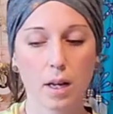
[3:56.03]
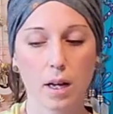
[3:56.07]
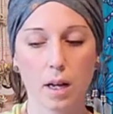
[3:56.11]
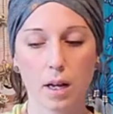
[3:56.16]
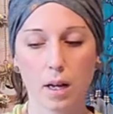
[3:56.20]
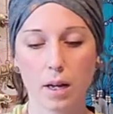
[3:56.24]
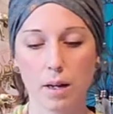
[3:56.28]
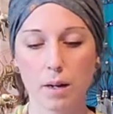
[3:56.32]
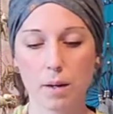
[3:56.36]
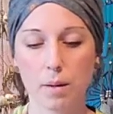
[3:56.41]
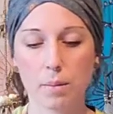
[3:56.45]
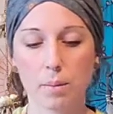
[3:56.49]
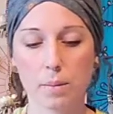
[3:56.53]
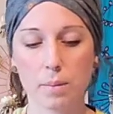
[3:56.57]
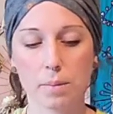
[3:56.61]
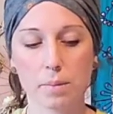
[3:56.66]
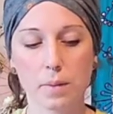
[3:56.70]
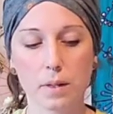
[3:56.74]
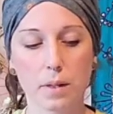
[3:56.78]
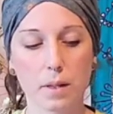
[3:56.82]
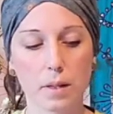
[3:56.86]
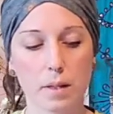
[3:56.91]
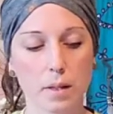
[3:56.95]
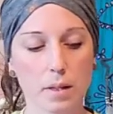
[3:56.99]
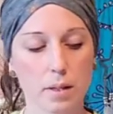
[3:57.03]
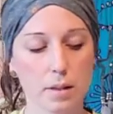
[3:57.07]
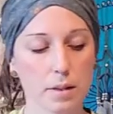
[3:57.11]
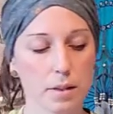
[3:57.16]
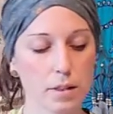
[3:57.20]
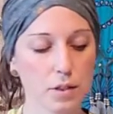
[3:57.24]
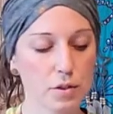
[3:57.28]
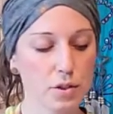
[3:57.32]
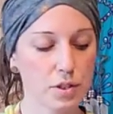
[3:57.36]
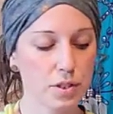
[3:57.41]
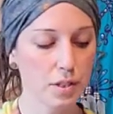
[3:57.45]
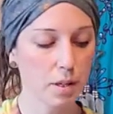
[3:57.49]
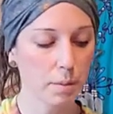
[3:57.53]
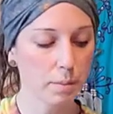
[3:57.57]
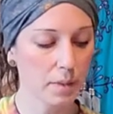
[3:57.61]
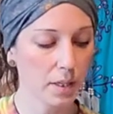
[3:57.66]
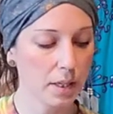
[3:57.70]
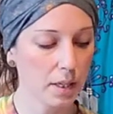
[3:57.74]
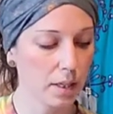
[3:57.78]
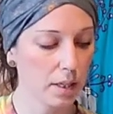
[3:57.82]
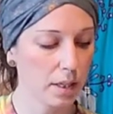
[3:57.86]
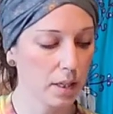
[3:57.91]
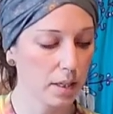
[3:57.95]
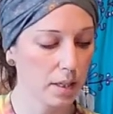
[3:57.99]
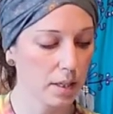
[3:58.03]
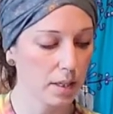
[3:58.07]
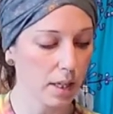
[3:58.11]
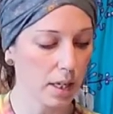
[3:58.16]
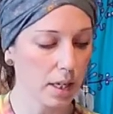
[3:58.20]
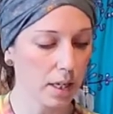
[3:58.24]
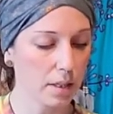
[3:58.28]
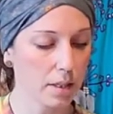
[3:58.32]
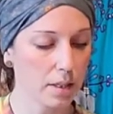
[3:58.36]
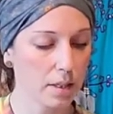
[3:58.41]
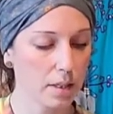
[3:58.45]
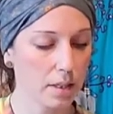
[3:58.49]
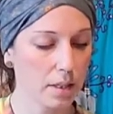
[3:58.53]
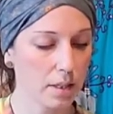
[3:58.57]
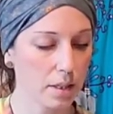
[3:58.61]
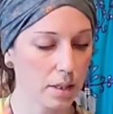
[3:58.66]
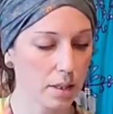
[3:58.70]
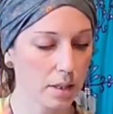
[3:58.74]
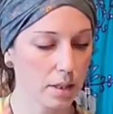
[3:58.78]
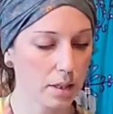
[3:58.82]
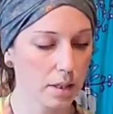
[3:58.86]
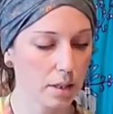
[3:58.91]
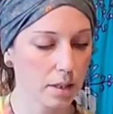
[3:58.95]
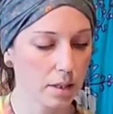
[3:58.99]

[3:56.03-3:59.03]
There's something connected